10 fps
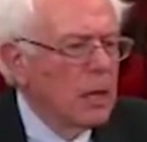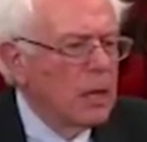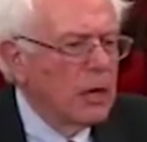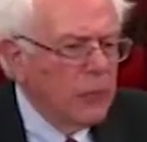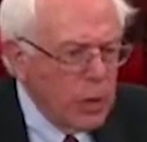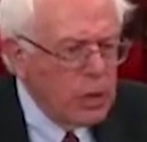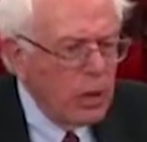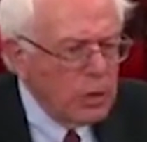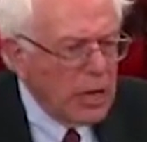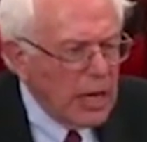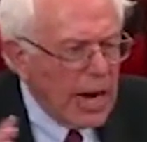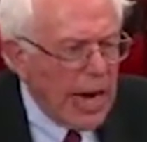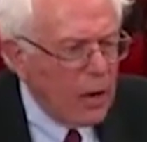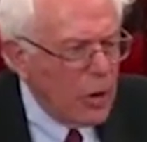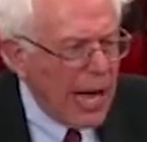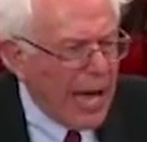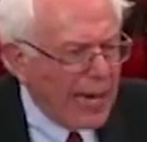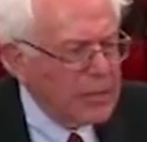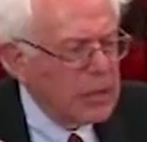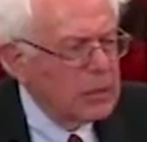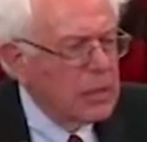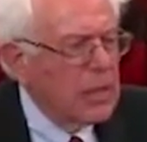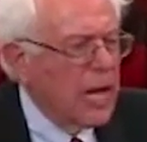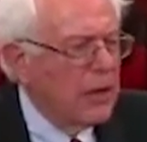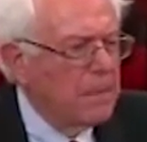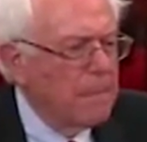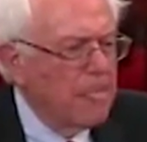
that if we don't get our act together,